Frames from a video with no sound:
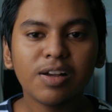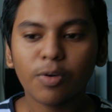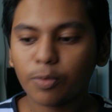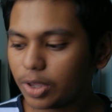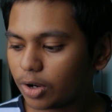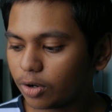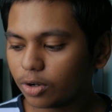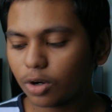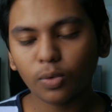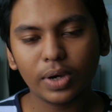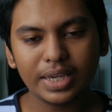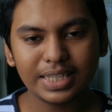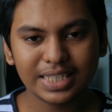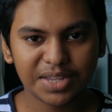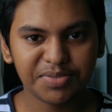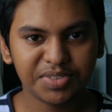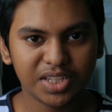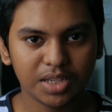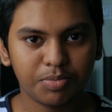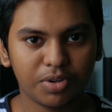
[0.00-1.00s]
we don't know why
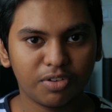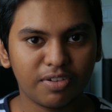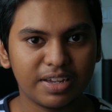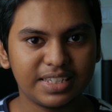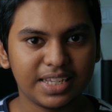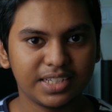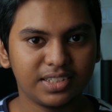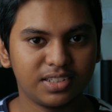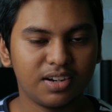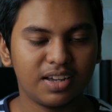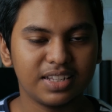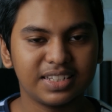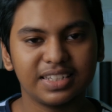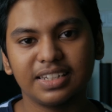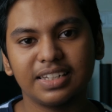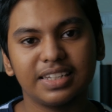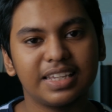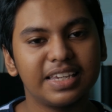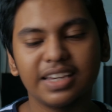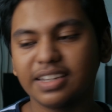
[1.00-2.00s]
Samsung provides Exynos
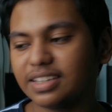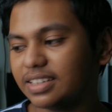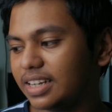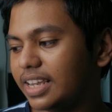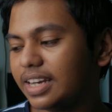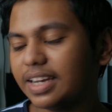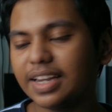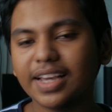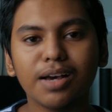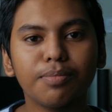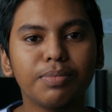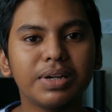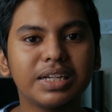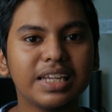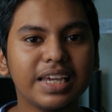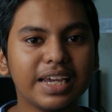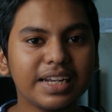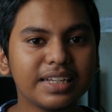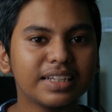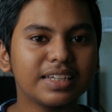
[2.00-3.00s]
here in India, but
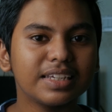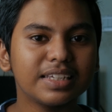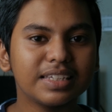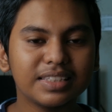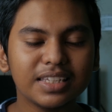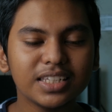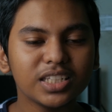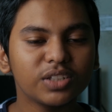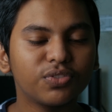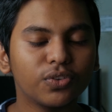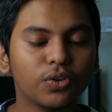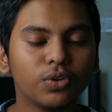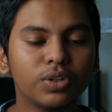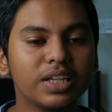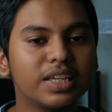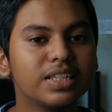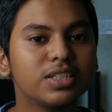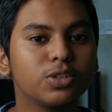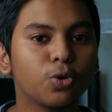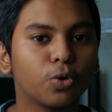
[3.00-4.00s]
it this phone
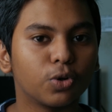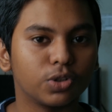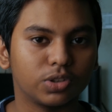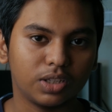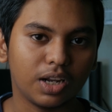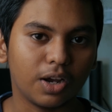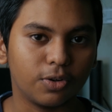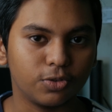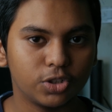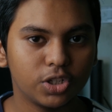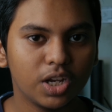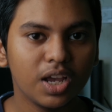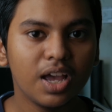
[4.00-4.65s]
is no slouch.